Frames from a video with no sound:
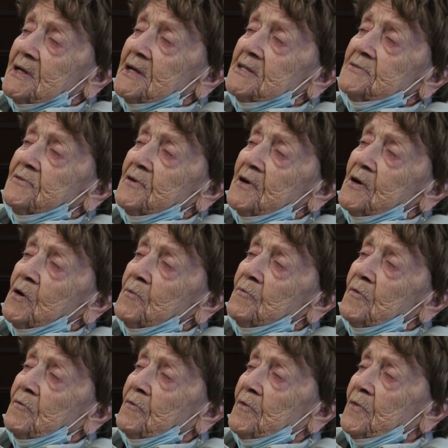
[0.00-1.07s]
He's very
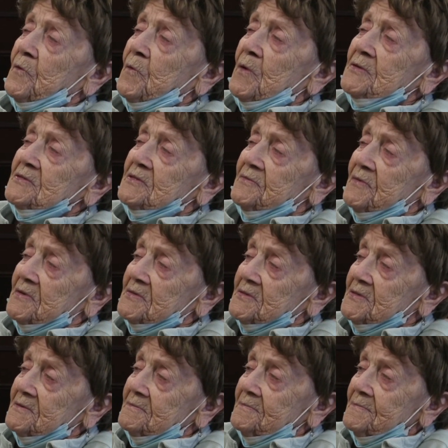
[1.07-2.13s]
helpful for the rest of us.